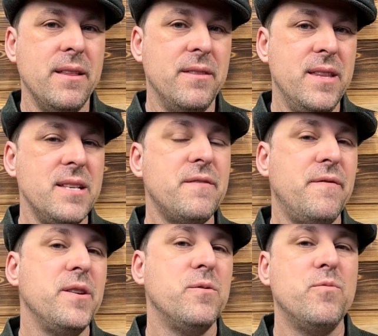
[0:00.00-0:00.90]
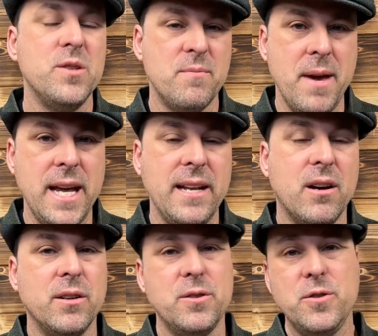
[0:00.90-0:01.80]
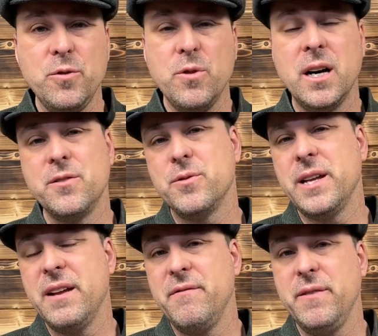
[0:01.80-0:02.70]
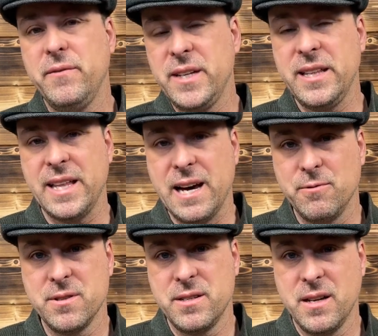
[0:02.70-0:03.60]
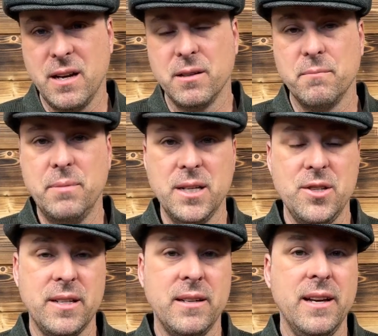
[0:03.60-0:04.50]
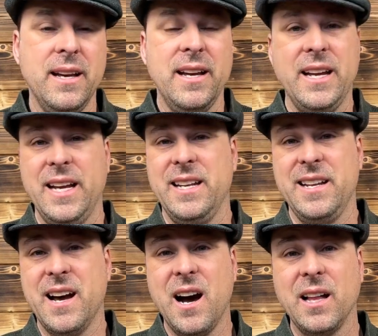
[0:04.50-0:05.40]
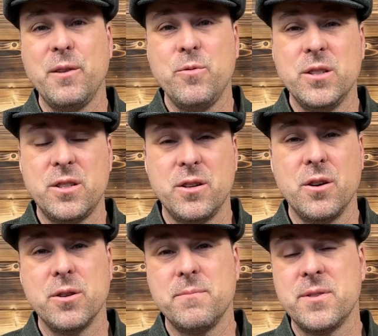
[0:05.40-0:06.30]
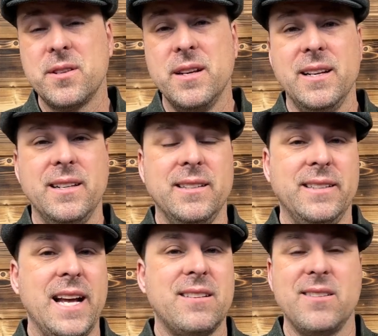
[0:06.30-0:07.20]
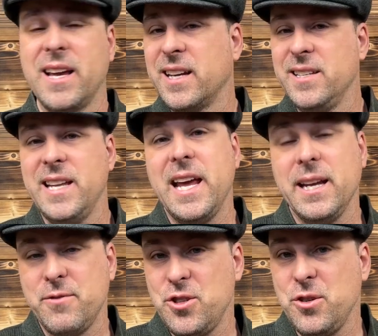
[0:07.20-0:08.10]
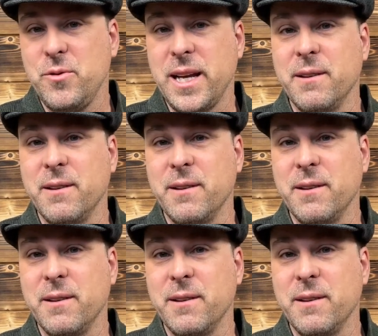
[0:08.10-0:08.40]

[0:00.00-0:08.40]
This film was made on a $250,000 budget. And in Hollywood terms, that's like a day of shooting,